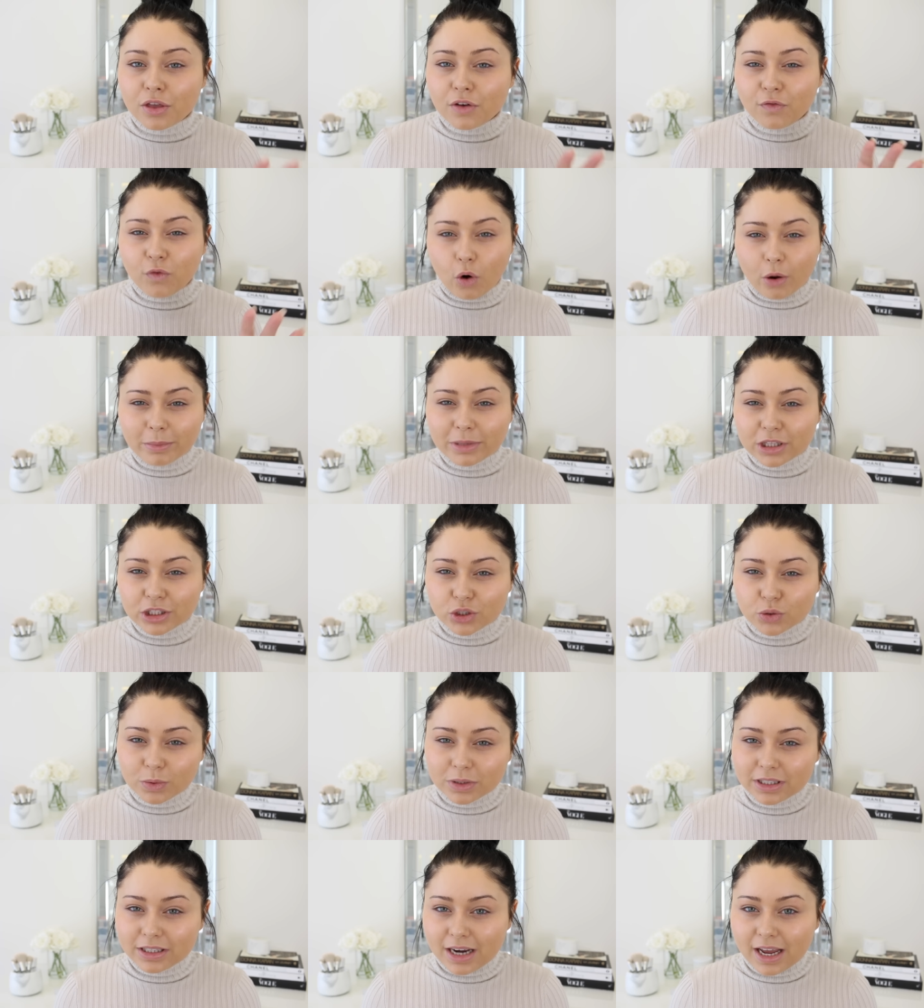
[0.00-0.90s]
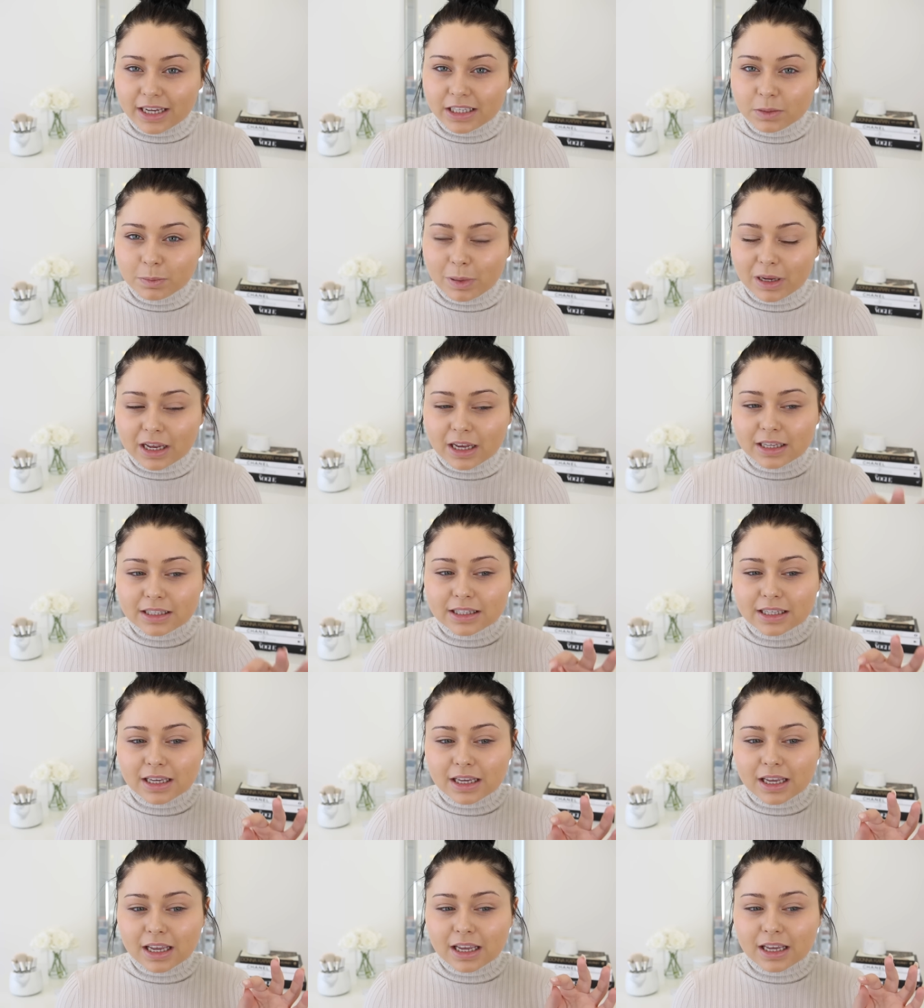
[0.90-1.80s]
The formula is really nice because
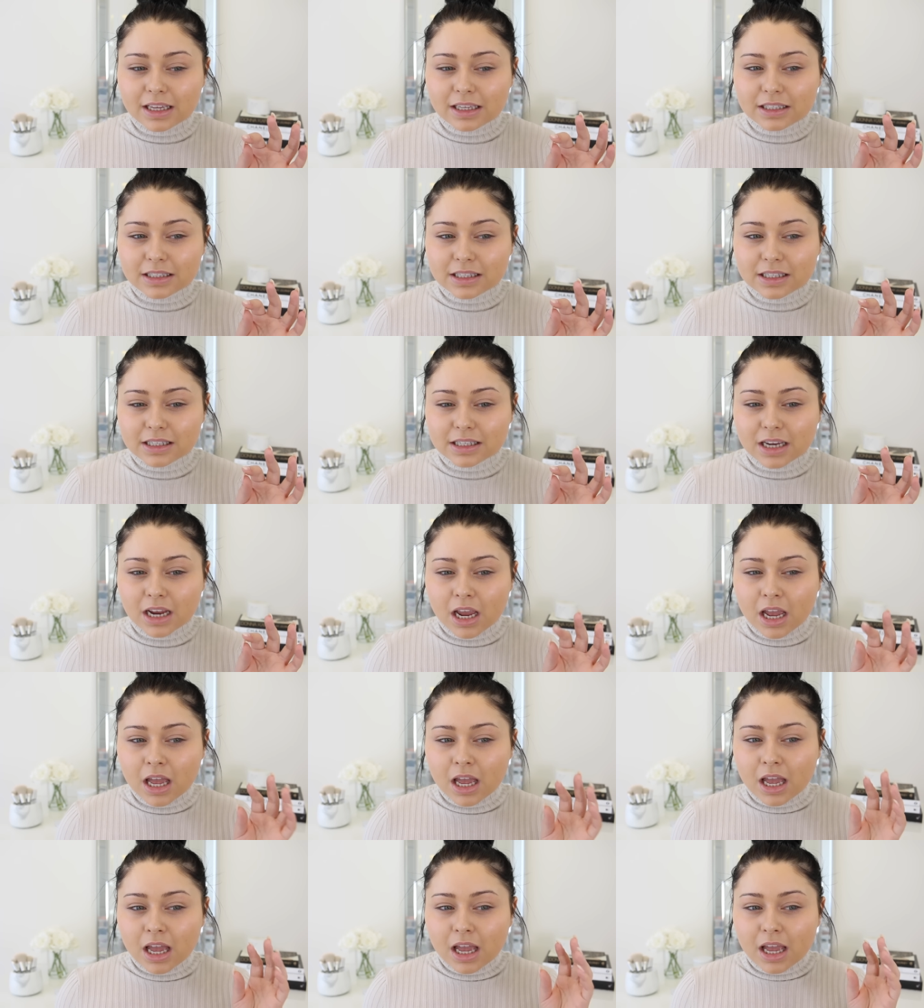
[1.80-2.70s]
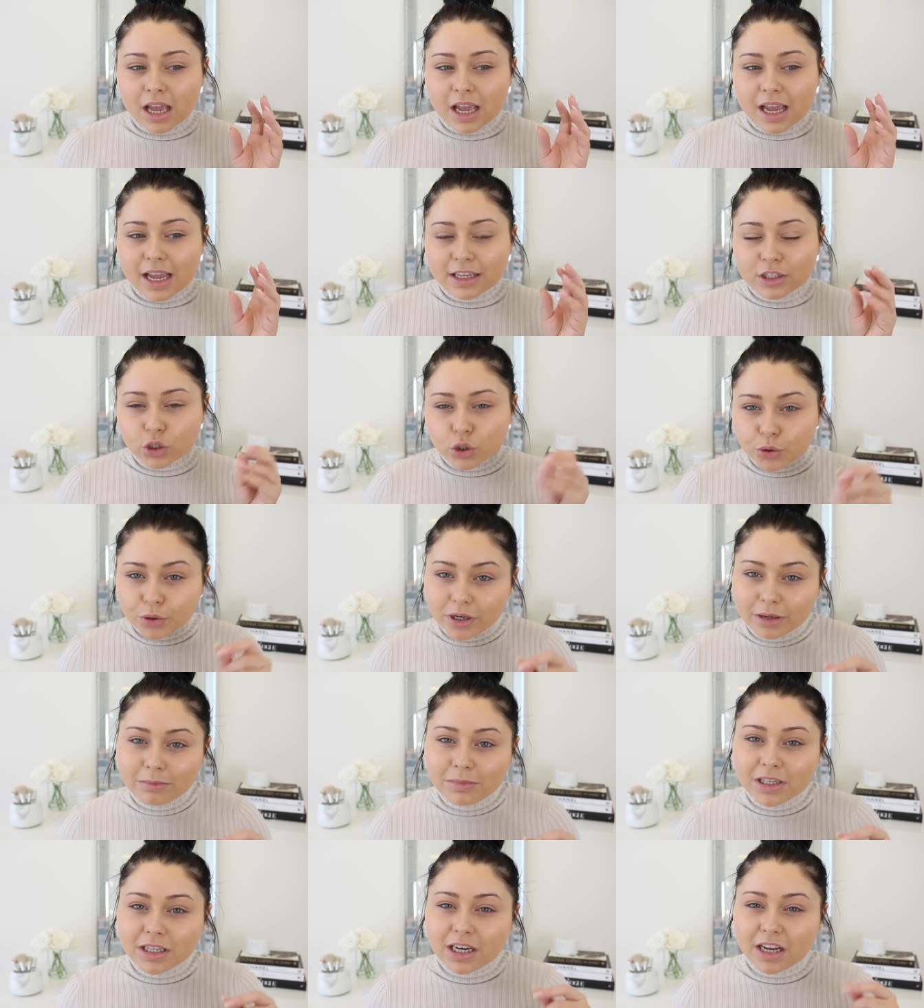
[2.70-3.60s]
it is
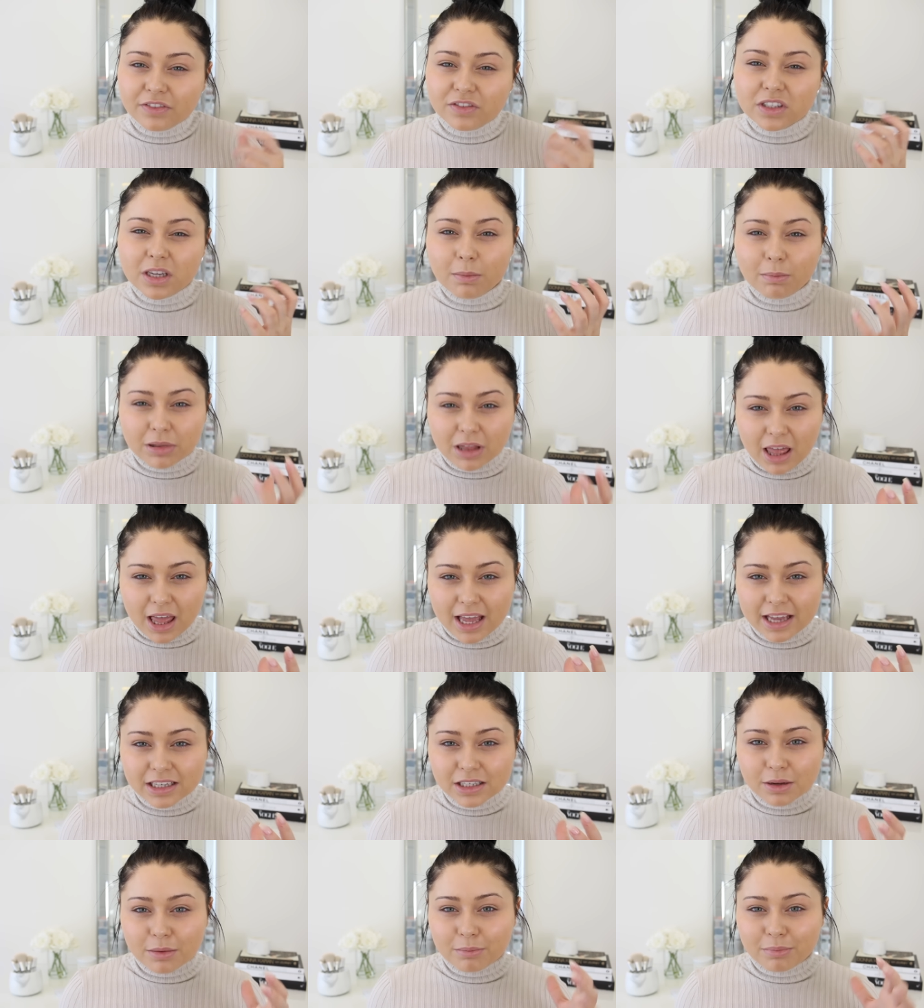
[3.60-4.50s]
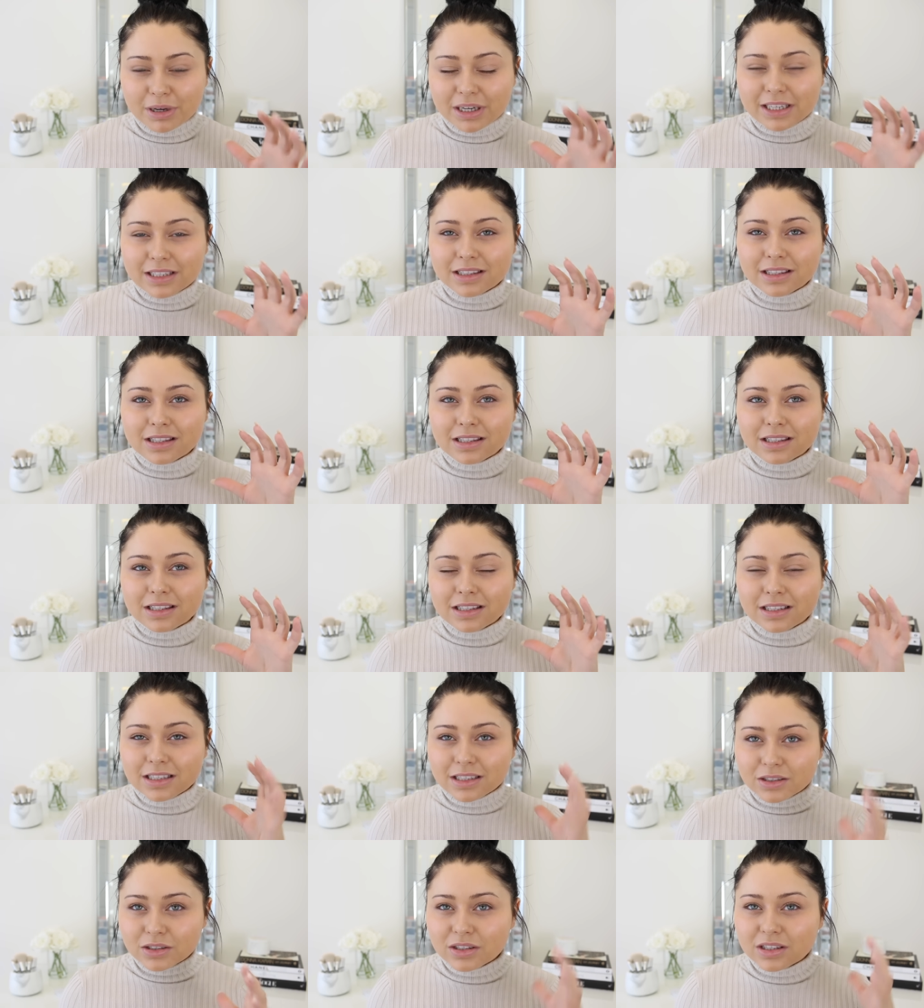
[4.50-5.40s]
creamy enough to blend, but it
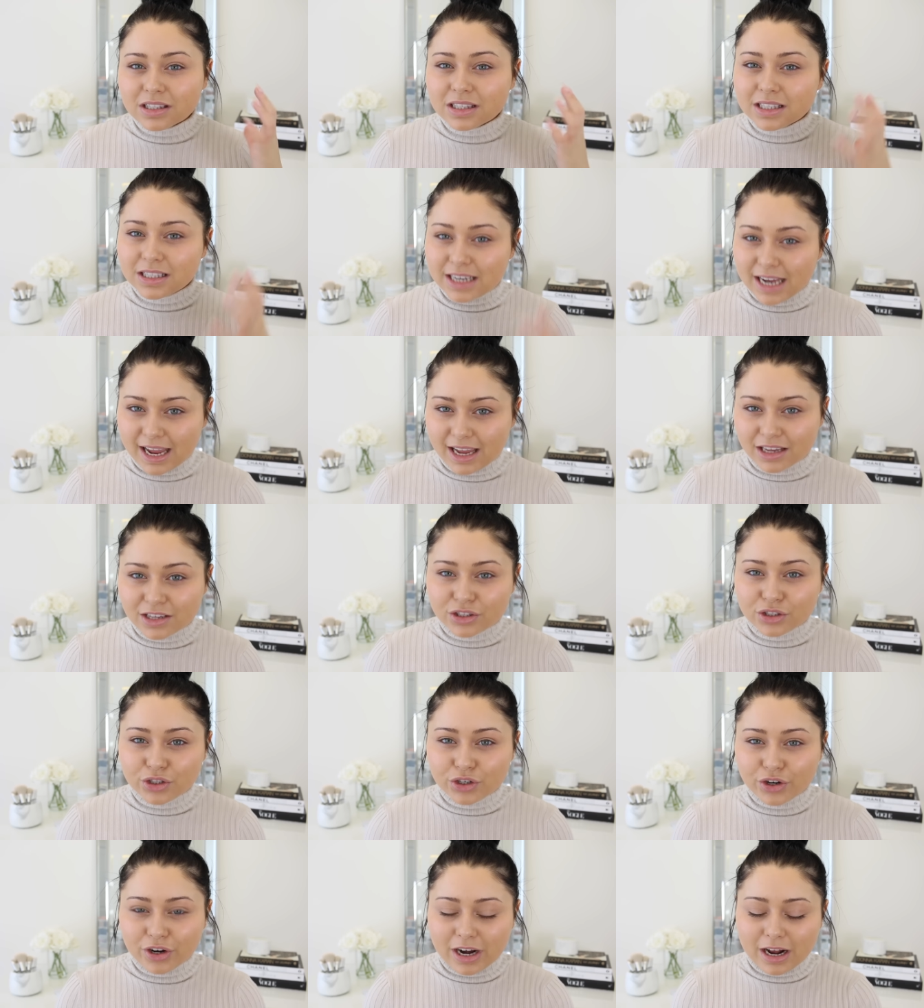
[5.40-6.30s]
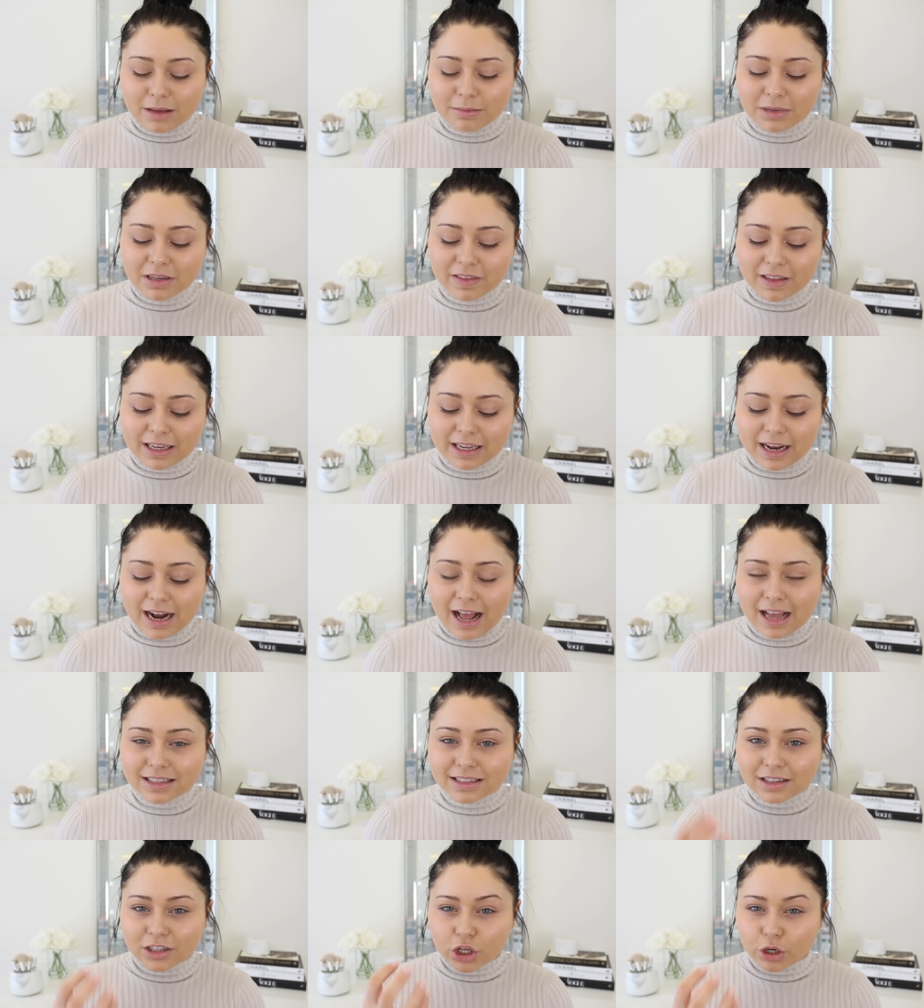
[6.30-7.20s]
still stays, you know what I mean? Like it
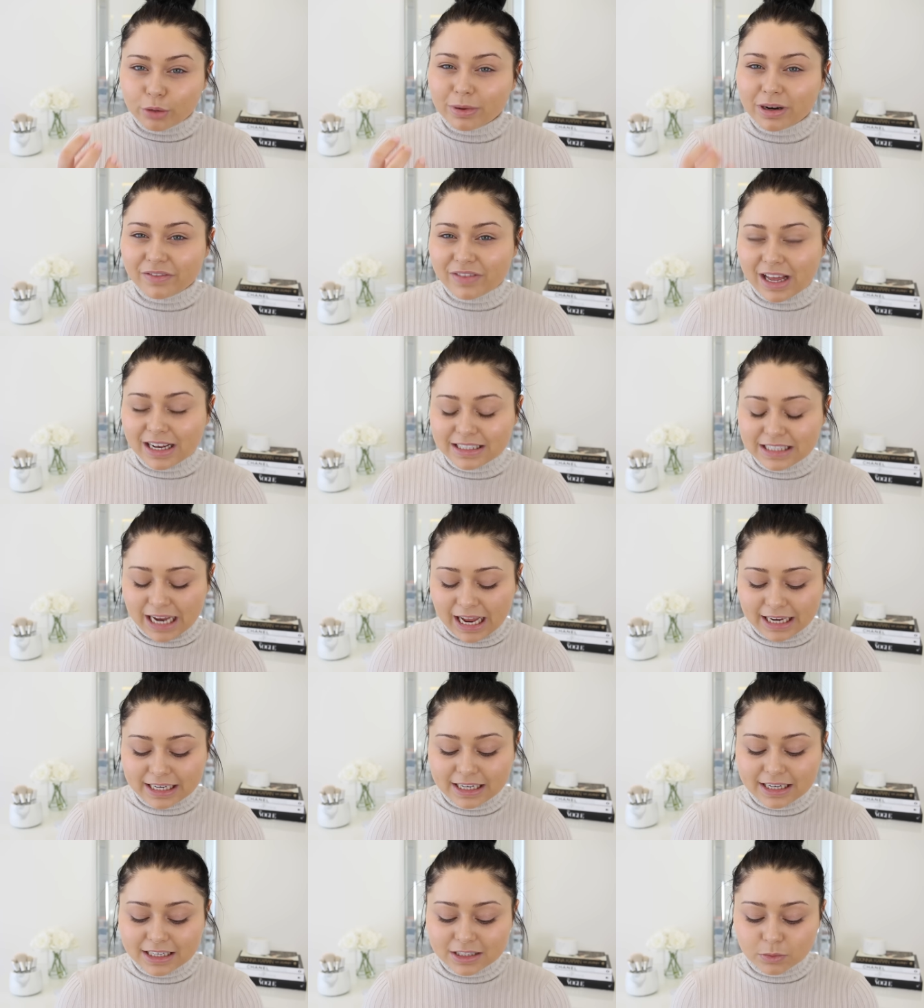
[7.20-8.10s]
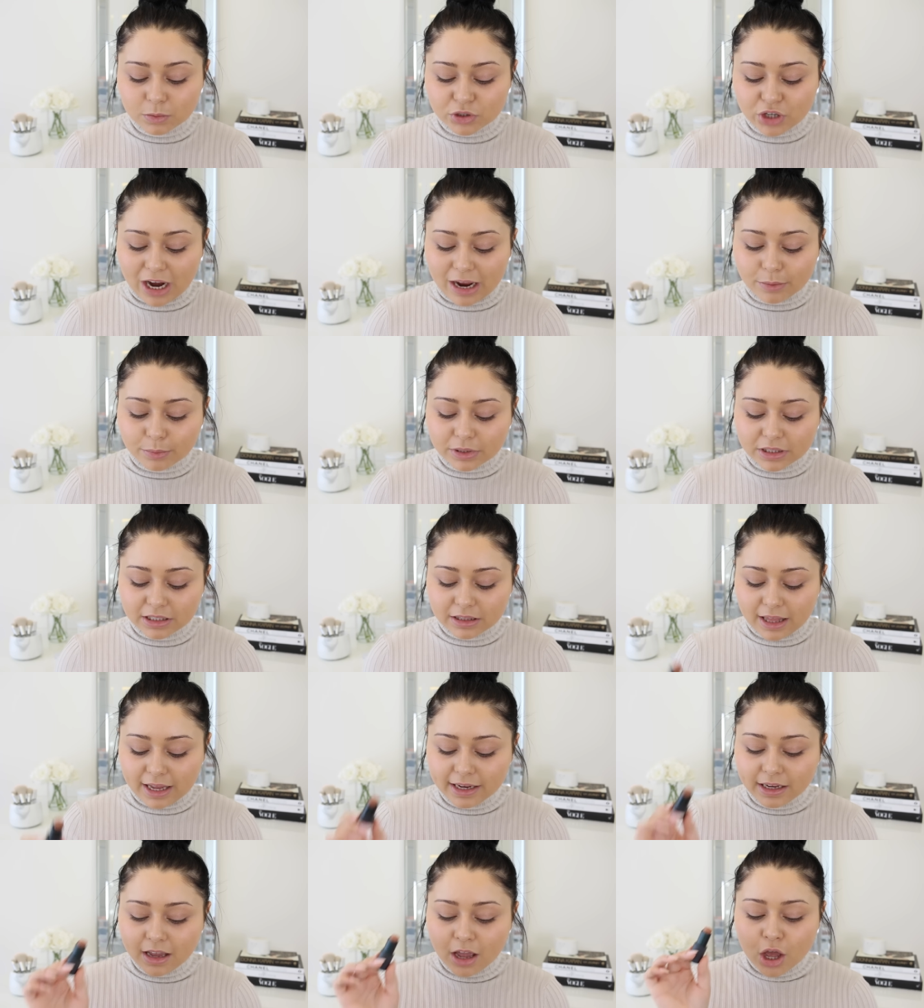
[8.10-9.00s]
has a little bit of that tackiness, which I really
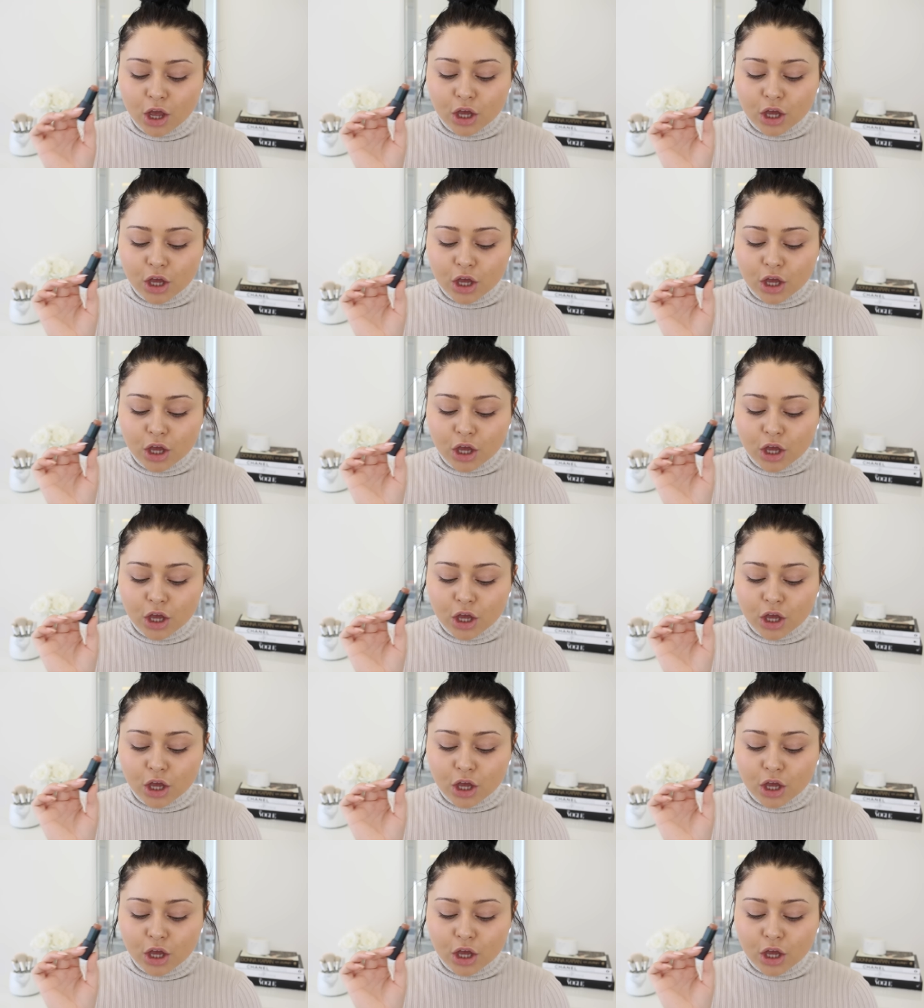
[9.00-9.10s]
like.